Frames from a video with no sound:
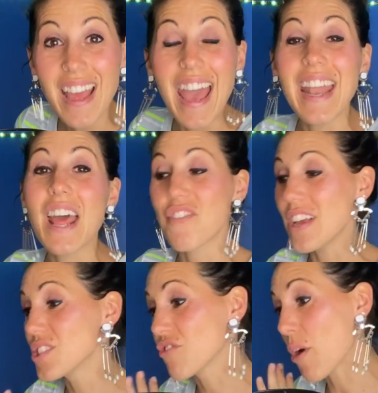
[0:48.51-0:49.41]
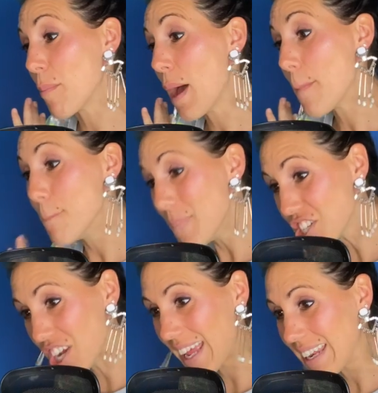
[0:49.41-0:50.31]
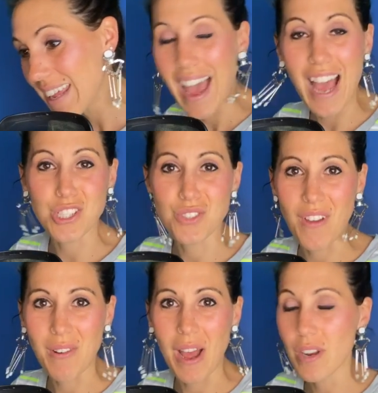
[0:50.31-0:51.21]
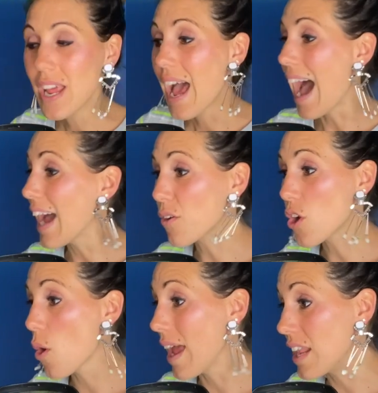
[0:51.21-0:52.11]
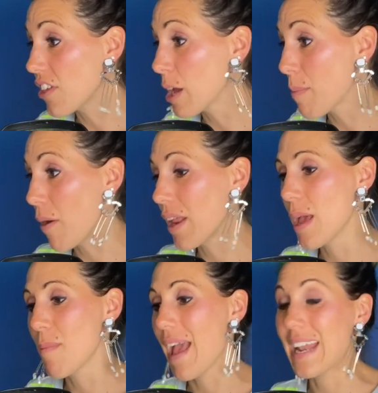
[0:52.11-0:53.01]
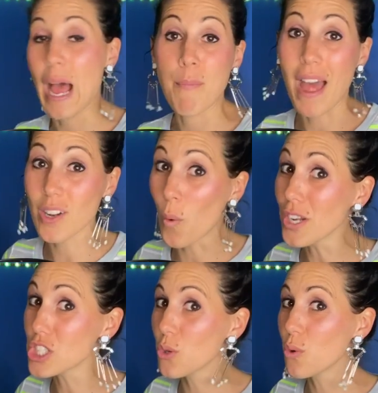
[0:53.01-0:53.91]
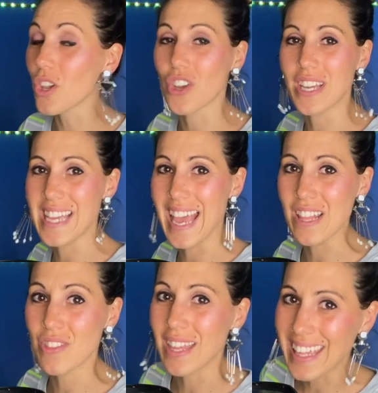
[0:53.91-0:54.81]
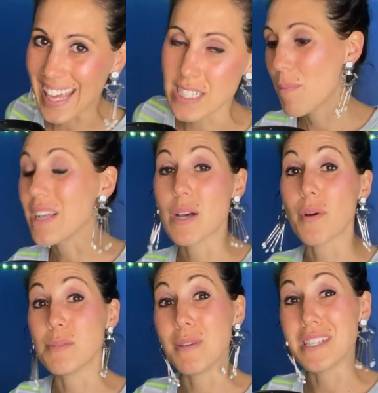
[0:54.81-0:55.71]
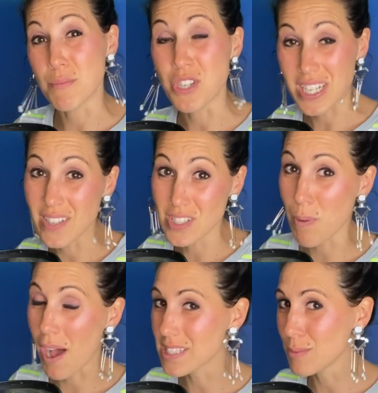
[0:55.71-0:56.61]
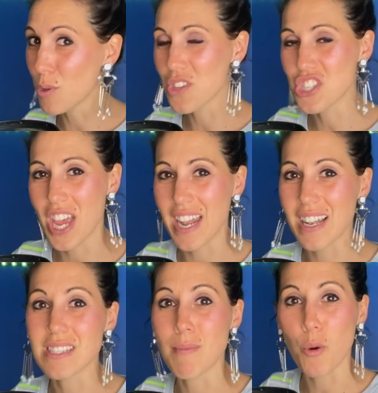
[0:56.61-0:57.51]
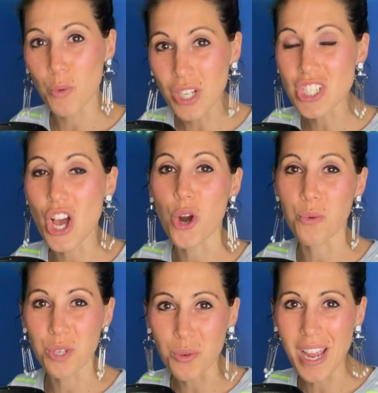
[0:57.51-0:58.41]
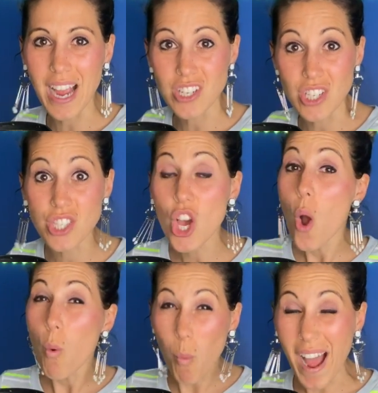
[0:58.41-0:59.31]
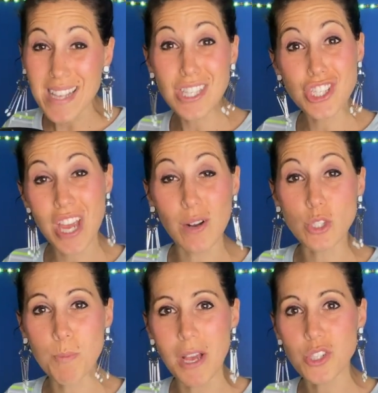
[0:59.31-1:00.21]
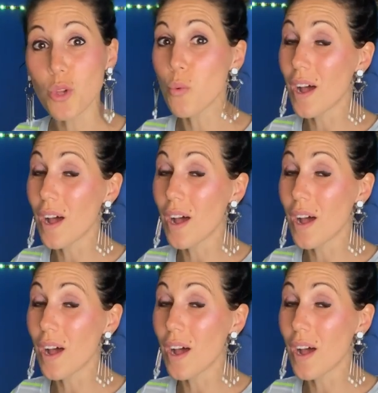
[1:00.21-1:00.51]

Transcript: NF is from Michigan, I just found out. I don't know anything about him, and I'm not going to look into anything yet because I want to be as objective as possible. This channel is about real talk, real reactions. Why is this channel special?